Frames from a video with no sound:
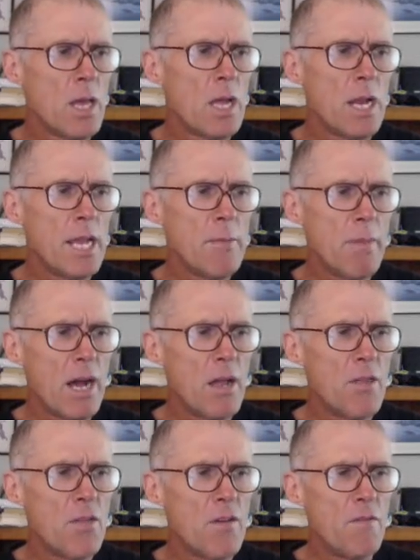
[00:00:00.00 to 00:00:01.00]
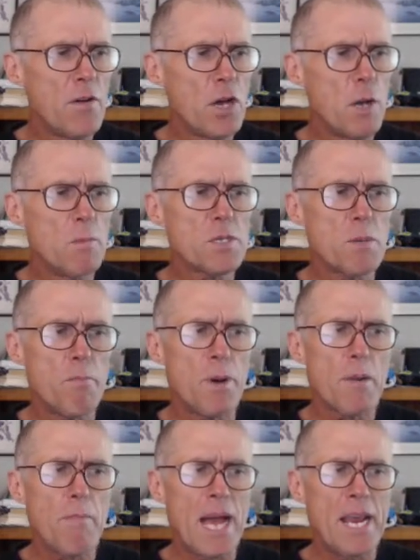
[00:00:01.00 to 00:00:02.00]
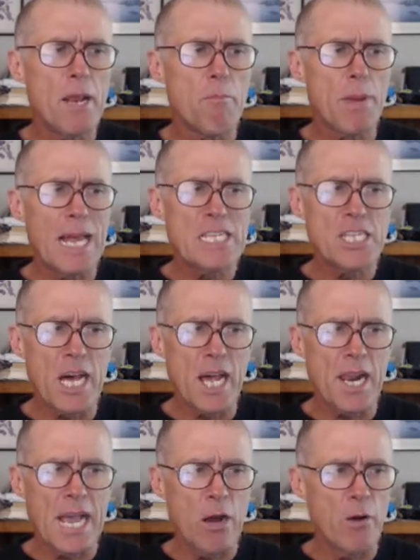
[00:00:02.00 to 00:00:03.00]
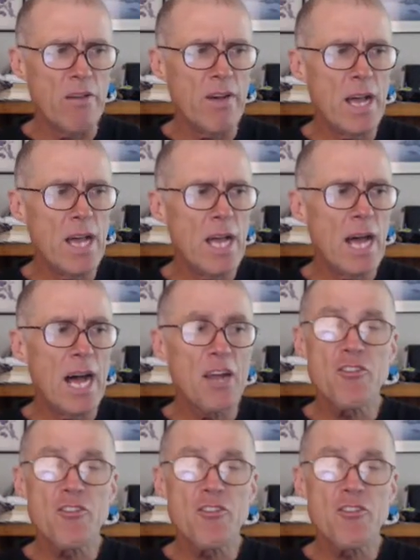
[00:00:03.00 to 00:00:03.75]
5. The verbs bermain and belajar, however, are